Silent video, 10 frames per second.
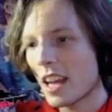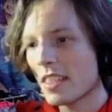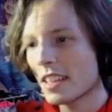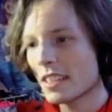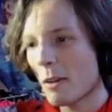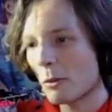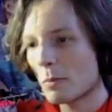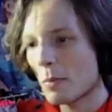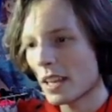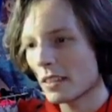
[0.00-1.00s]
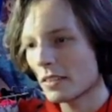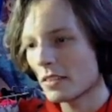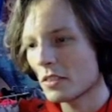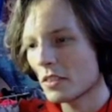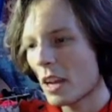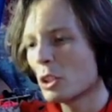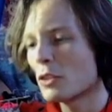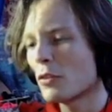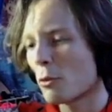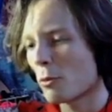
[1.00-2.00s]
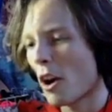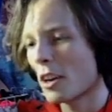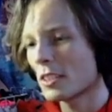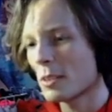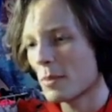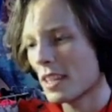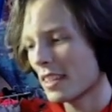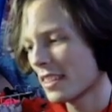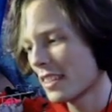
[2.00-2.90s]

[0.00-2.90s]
i think that would make it would just feel wrong to me